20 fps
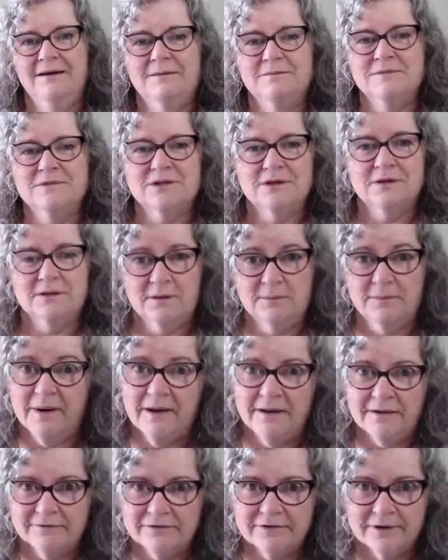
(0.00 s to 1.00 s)
so that you're
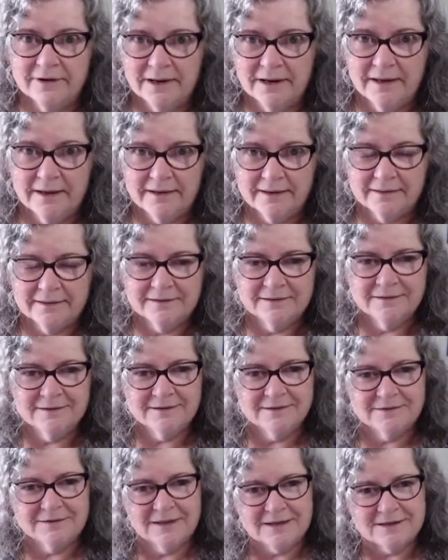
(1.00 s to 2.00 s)
paying for it later.
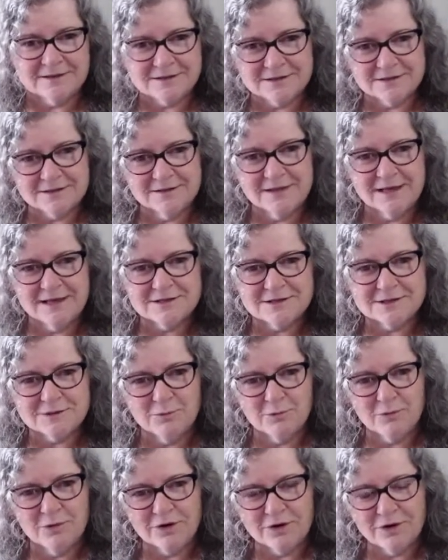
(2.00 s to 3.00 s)
That's
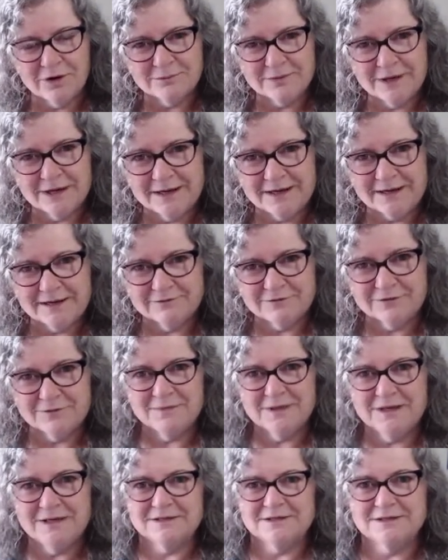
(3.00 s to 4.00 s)
what I'm getting from
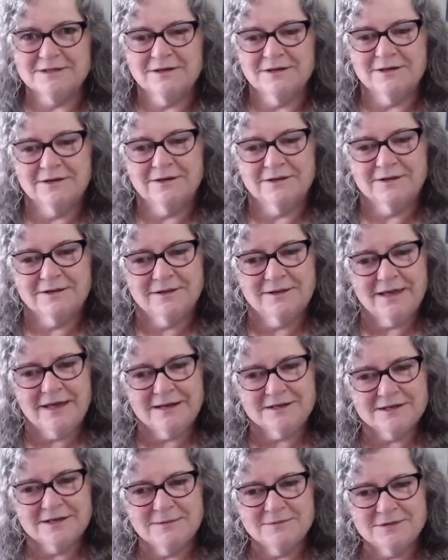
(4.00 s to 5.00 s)
this. So
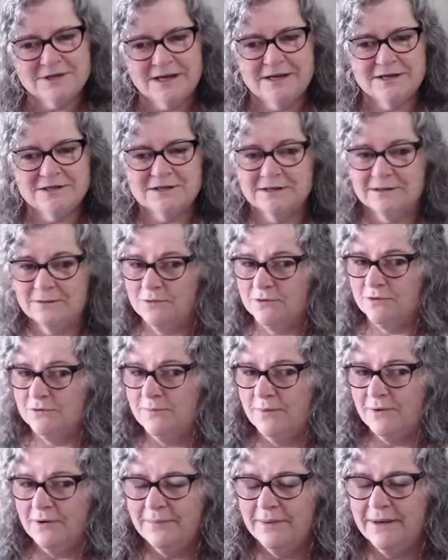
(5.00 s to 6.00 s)
that temptation, it will
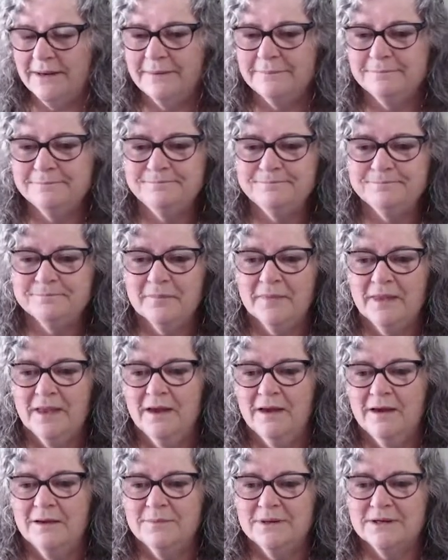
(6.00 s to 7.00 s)
pop up,
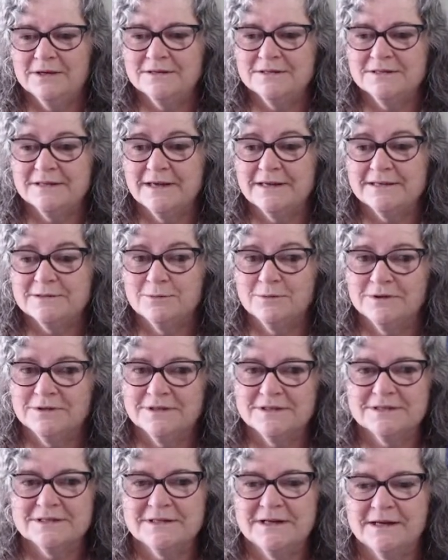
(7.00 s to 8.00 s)
because that's what
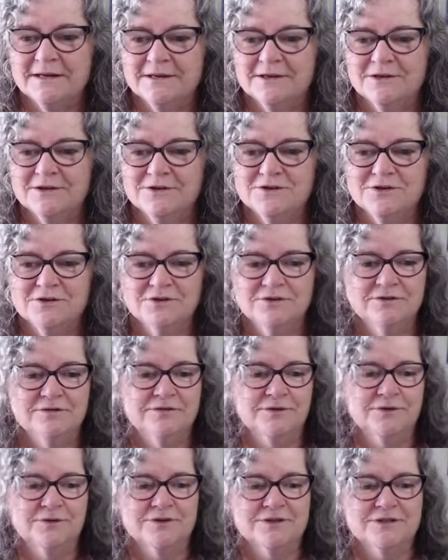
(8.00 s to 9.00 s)
the snake can do
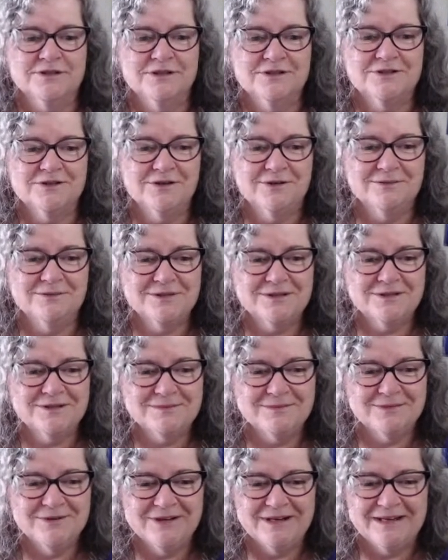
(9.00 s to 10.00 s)
for us at times.
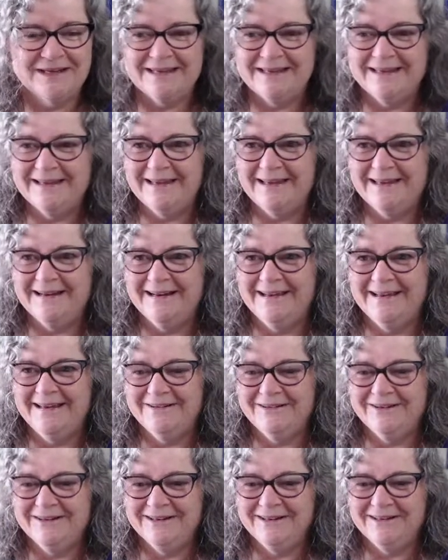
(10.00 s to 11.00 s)
Good morning, Kat.
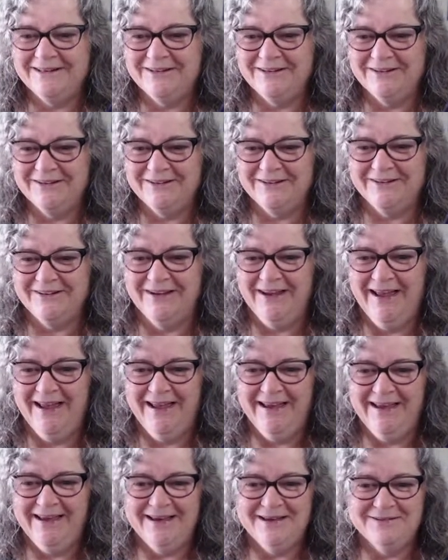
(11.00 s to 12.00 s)
How are you?
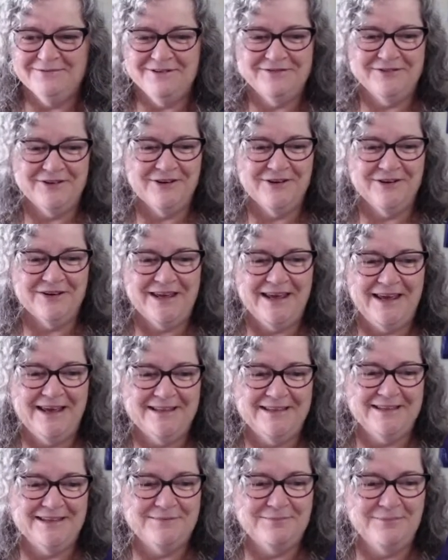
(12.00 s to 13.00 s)
And we've got
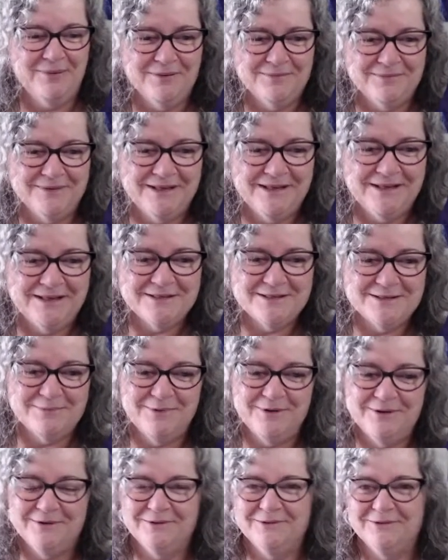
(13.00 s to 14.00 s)
Kathy popping in as
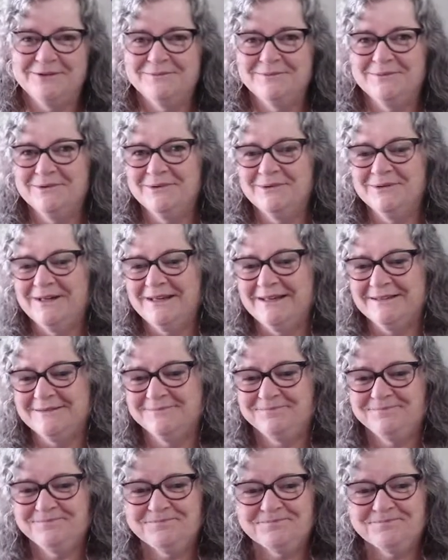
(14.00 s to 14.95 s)
well. Good morning.